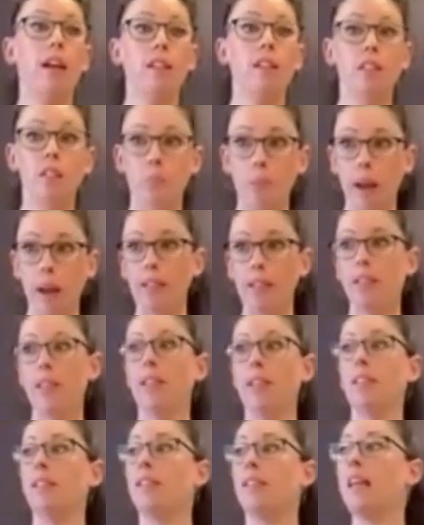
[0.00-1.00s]

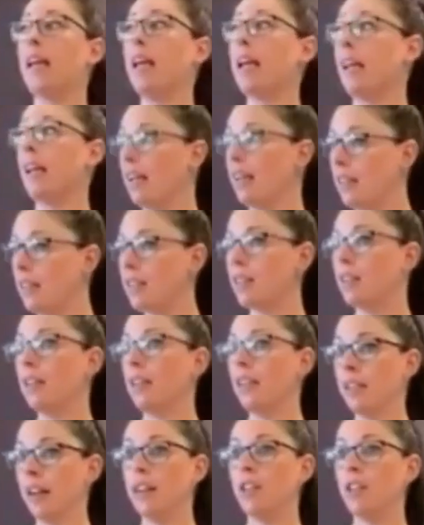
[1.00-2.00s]
spices,
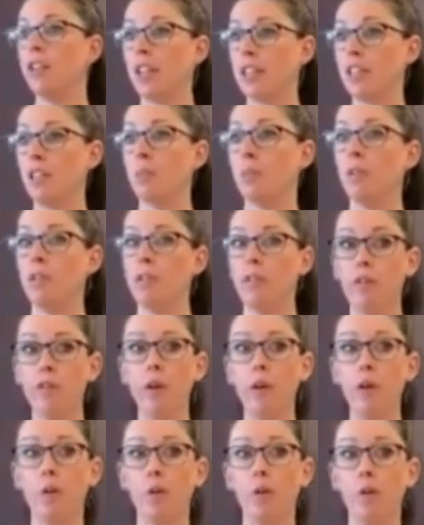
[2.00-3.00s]
easily digestible
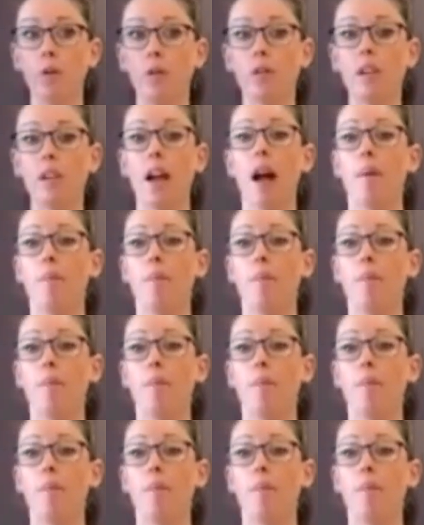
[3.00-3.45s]
foods,